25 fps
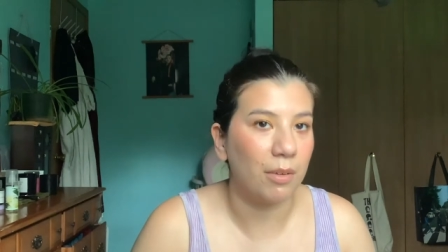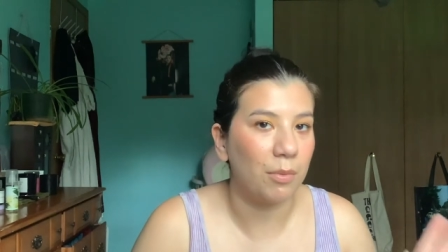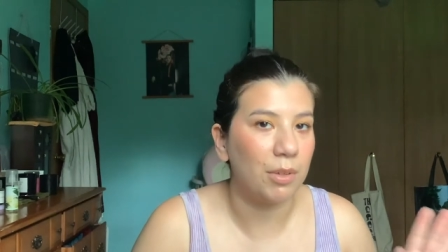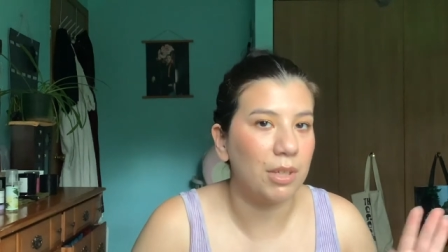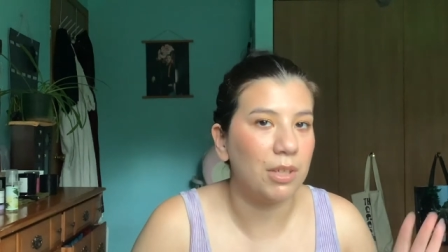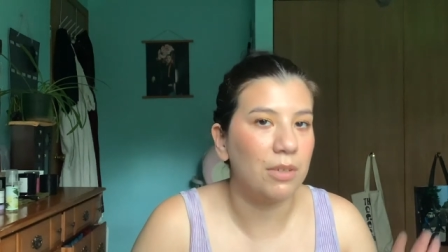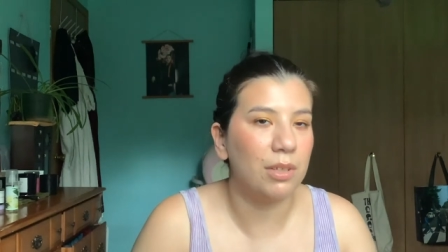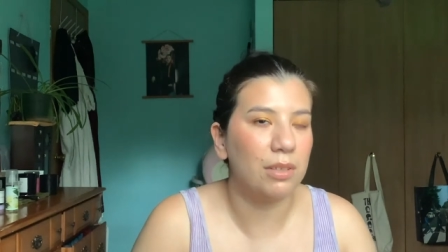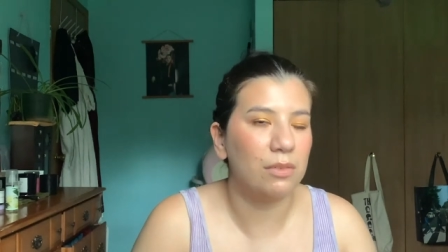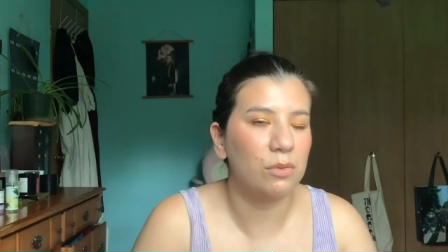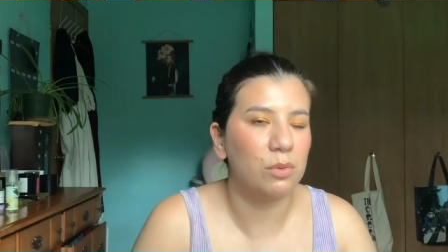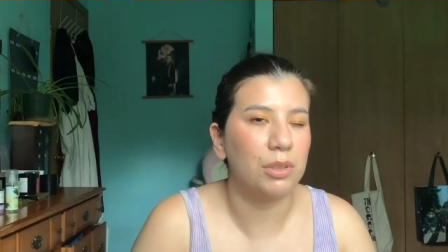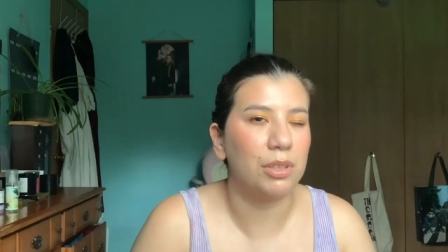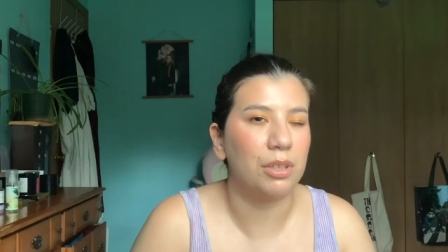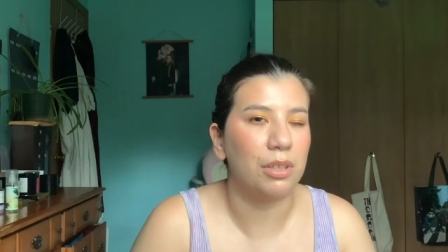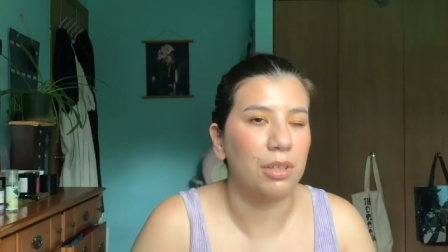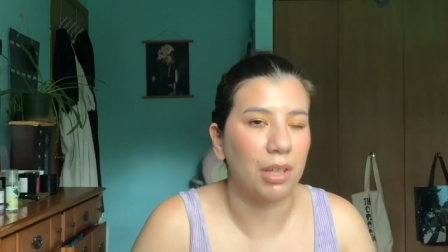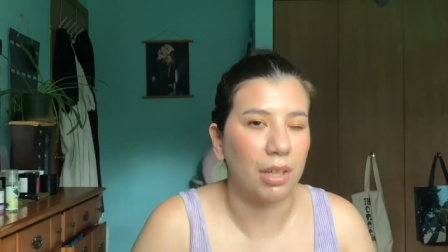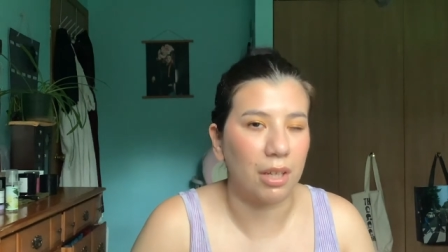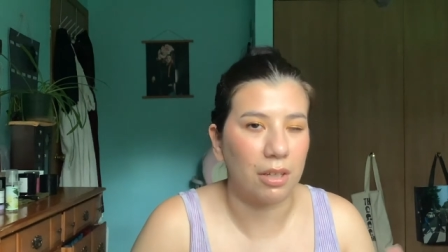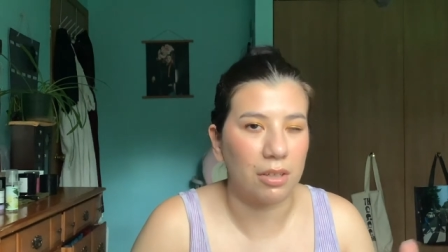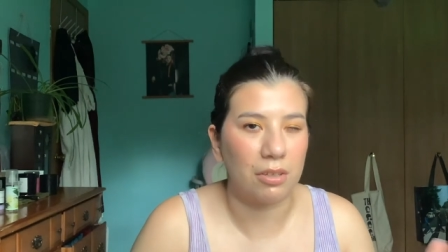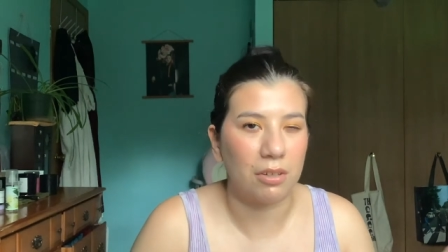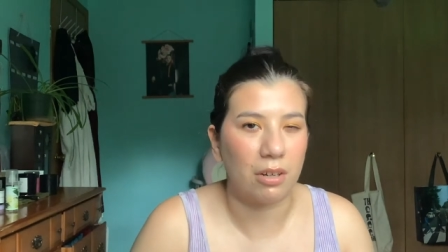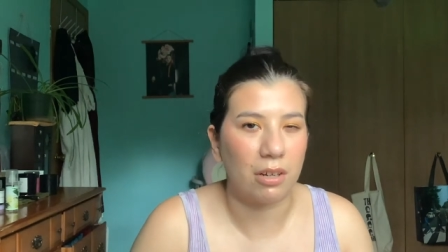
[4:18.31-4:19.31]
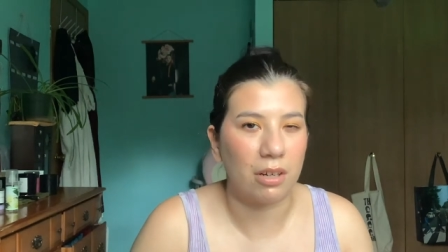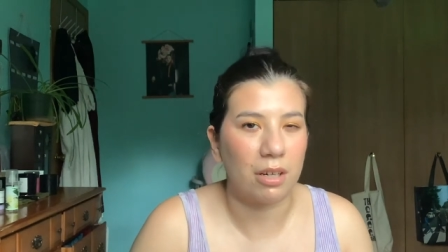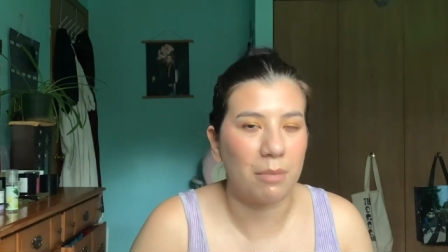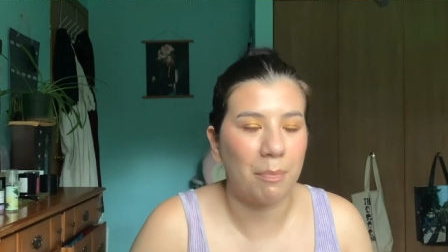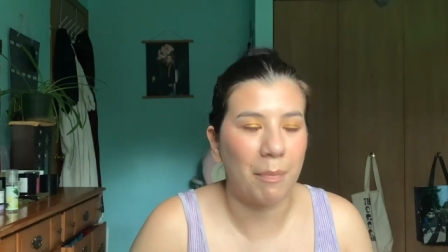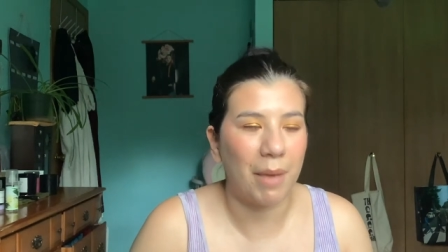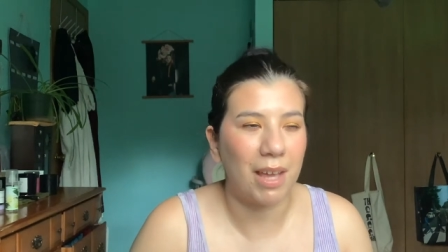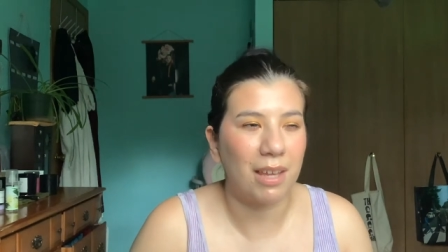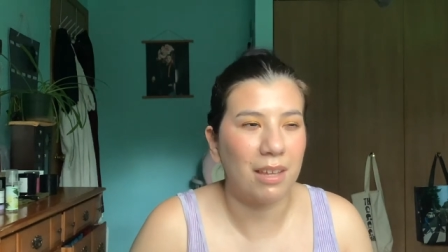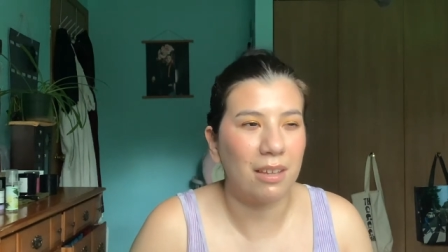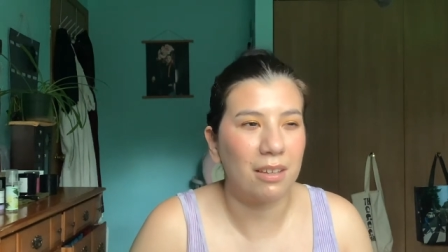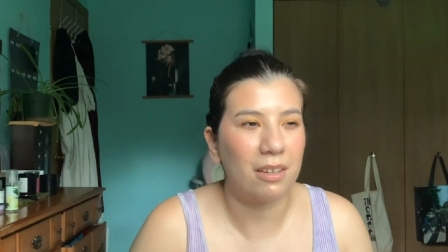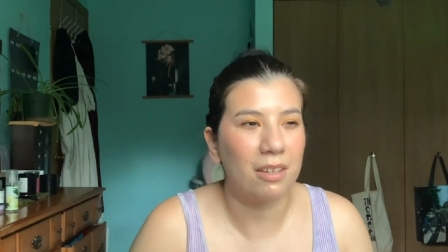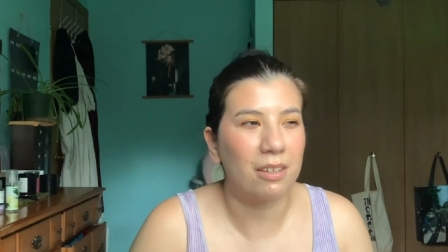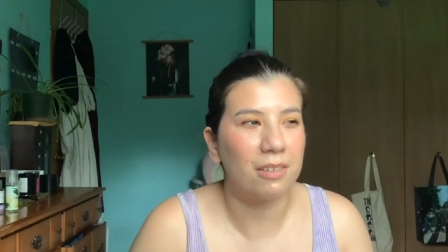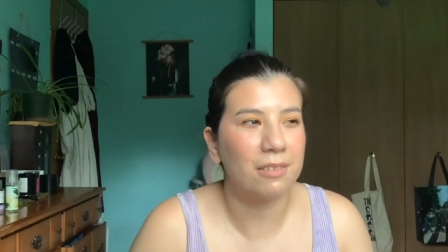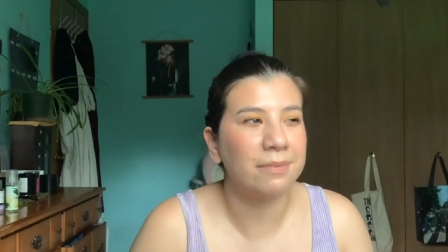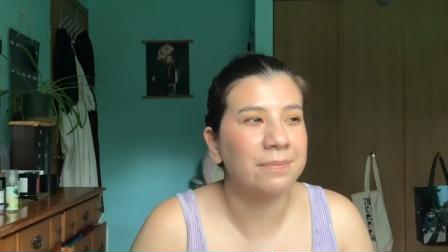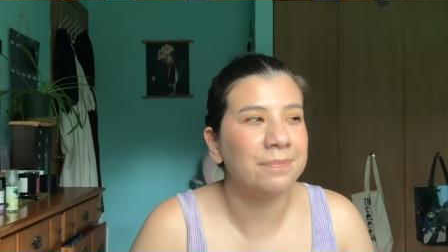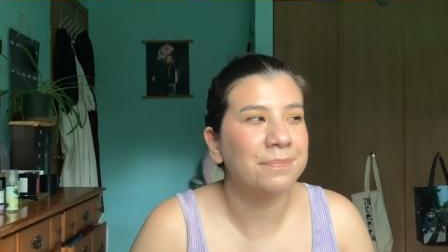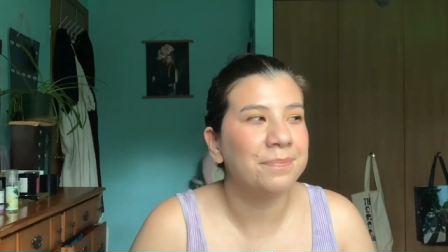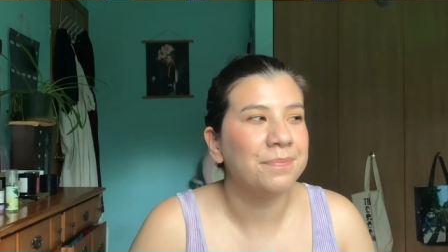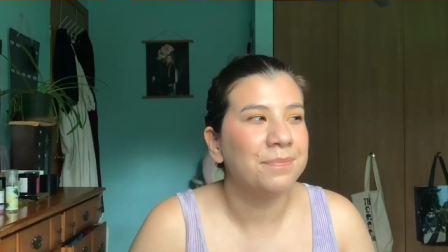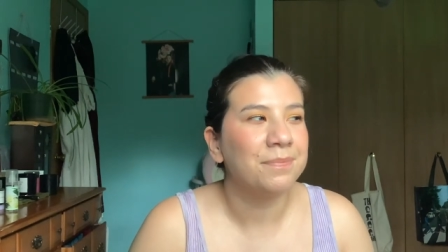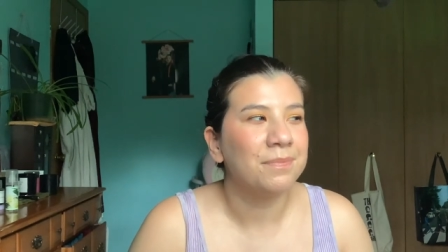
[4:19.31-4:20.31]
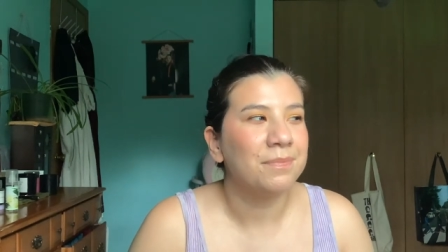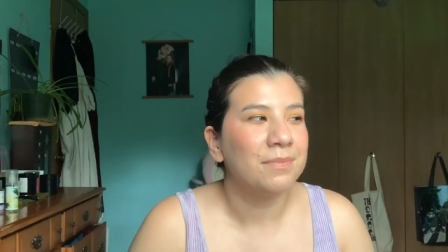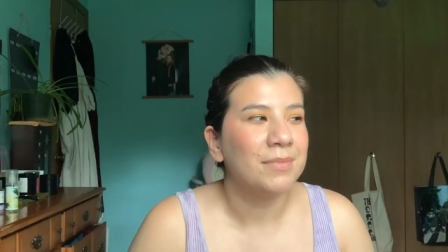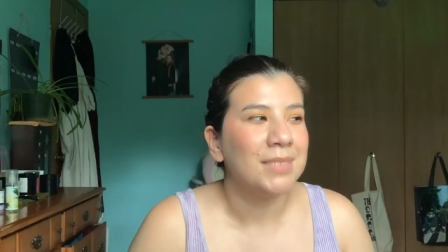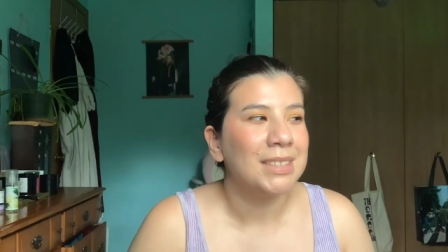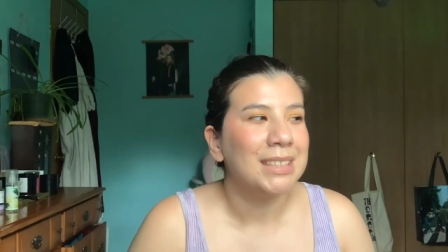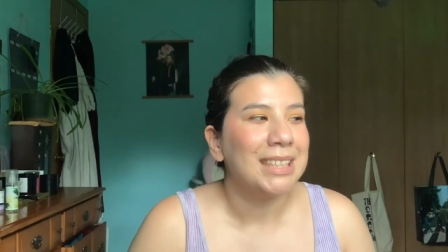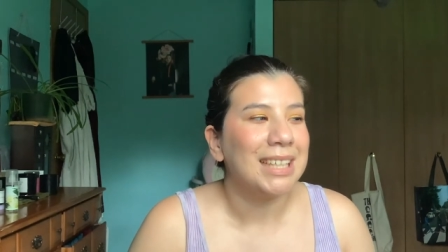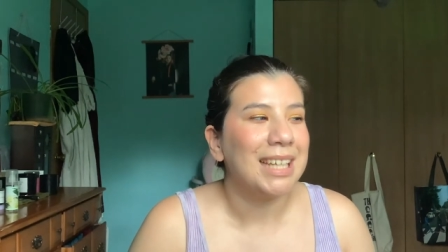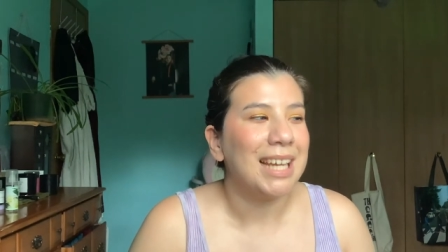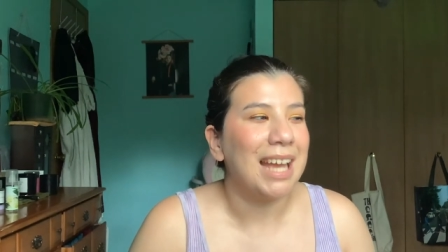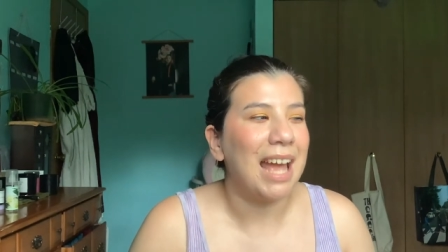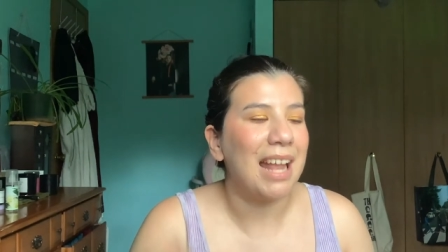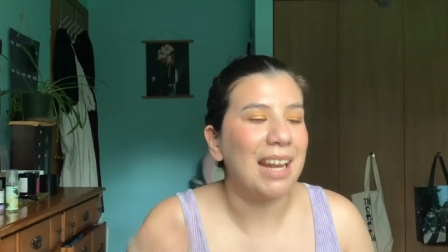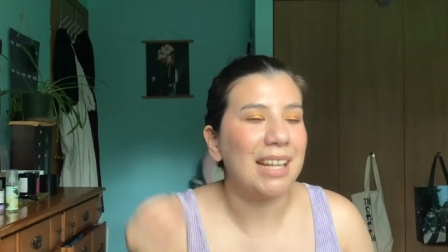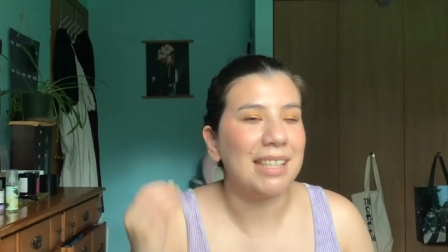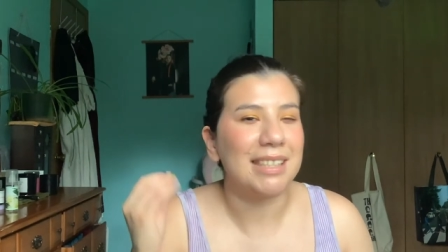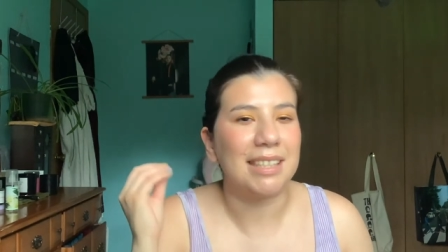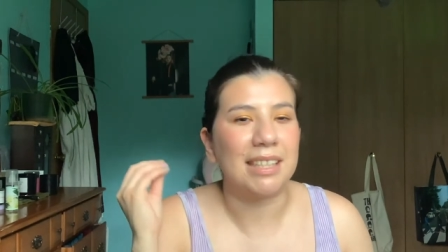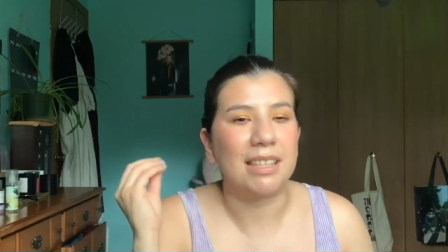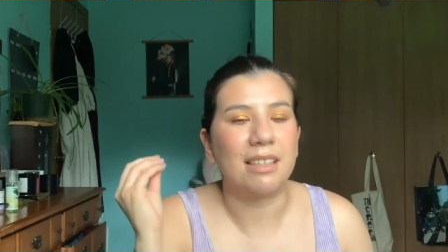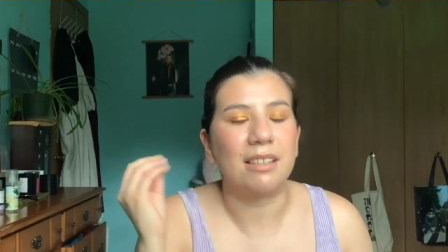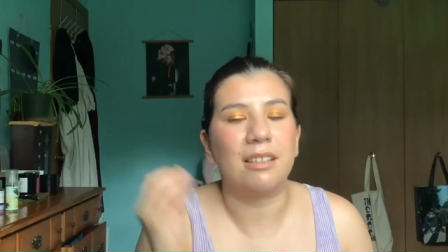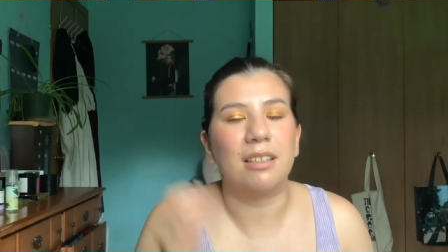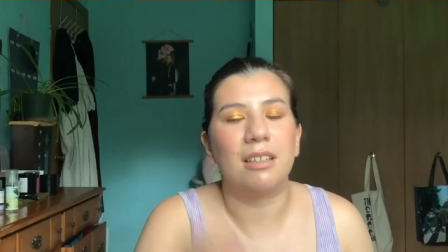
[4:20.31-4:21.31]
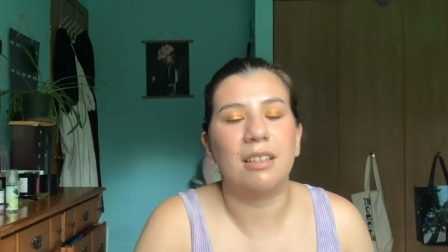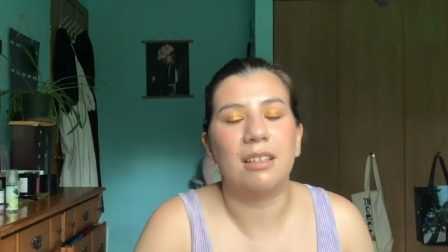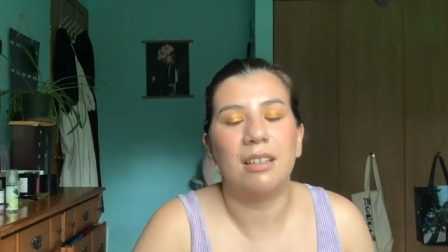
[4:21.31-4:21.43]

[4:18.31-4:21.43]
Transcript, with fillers: when you go into a, like, a dark matte, you know? And it's like,